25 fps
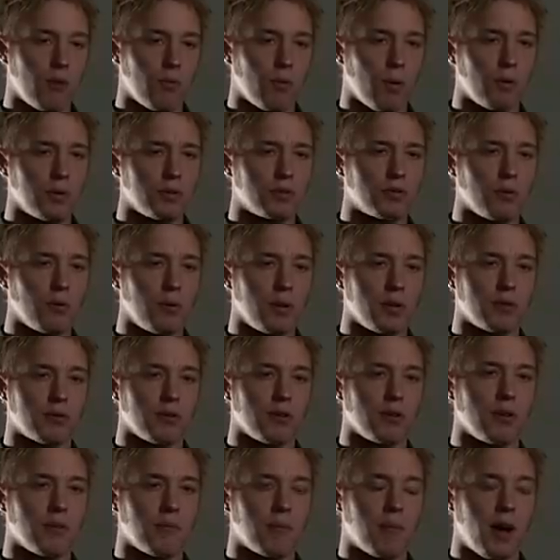What was going
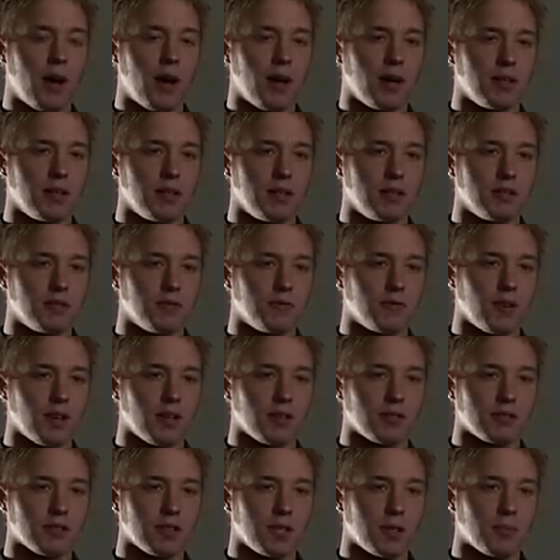through your mind as you
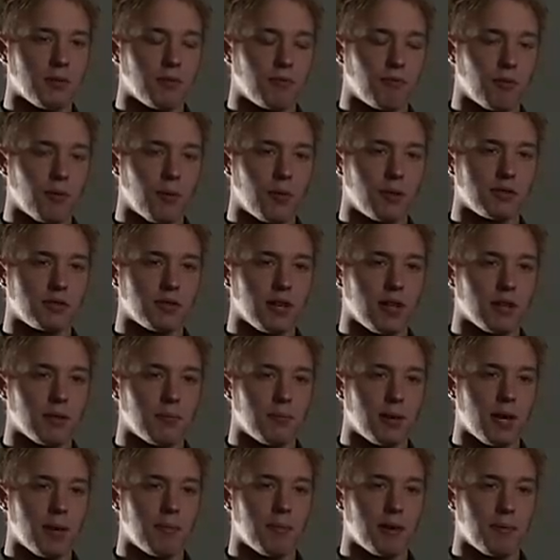fell asleep in Florence,
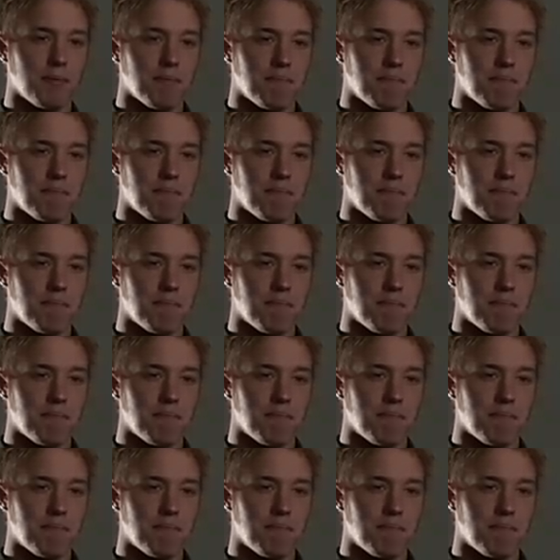Alabama?